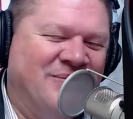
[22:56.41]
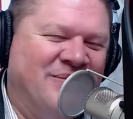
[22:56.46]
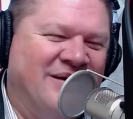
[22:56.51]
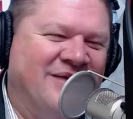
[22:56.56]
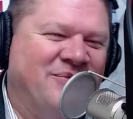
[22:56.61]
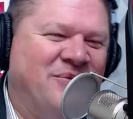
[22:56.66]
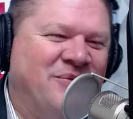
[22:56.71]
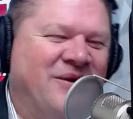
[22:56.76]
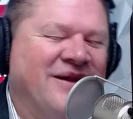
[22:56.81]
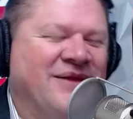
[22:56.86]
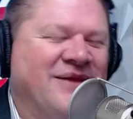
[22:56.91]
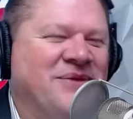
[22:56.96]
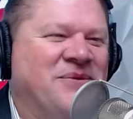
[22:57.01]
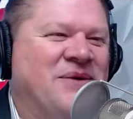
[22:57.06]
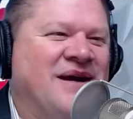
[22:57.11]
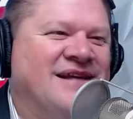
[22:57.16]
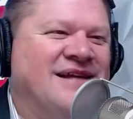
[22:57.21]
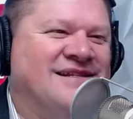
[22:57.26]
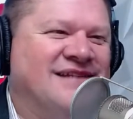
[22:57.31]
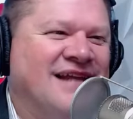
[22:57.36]
but one of the
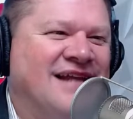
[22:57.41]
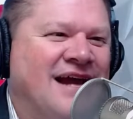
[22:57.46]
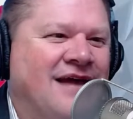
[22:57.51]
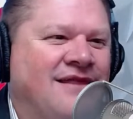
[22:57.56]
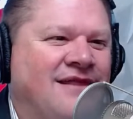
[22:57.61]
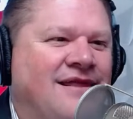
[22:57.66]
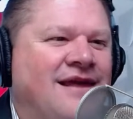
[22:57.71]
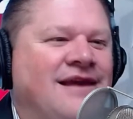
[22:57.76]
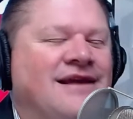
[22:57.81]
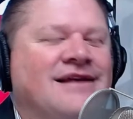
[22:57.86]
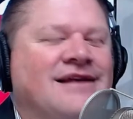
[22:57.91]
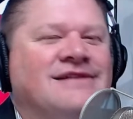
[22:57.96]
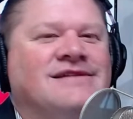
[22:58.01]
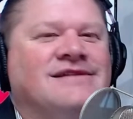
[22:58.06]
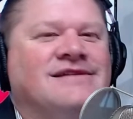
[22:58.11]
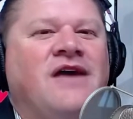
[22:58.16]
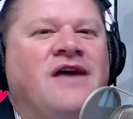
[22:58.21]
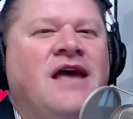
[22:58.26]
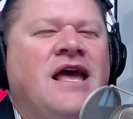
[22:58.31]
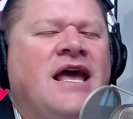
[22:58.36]
ways that I think is
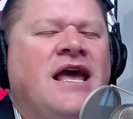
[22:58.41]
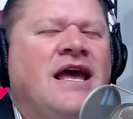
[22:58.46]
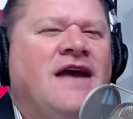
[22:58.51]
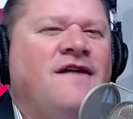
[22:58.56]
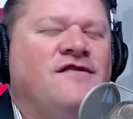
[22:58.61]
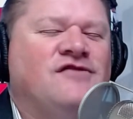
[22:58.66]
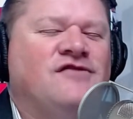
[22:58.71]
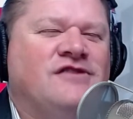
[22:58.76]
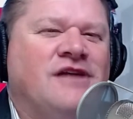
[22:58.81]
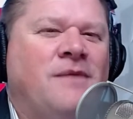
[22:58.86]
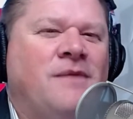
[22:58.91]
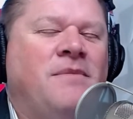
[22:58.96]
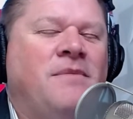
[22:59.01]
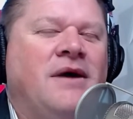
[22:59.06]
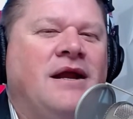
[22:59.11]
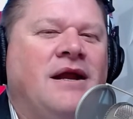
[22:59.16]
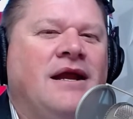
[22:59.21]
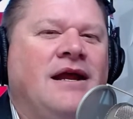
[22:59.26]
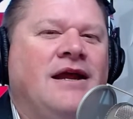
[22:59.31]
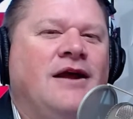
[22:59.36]
if
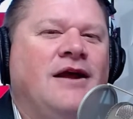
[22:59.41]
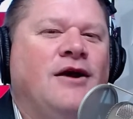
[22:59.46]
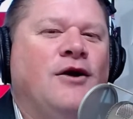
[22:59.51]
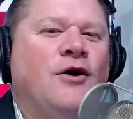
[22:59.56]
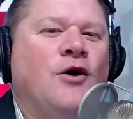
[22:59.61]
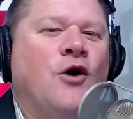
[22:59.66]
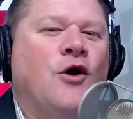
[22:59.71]
somebody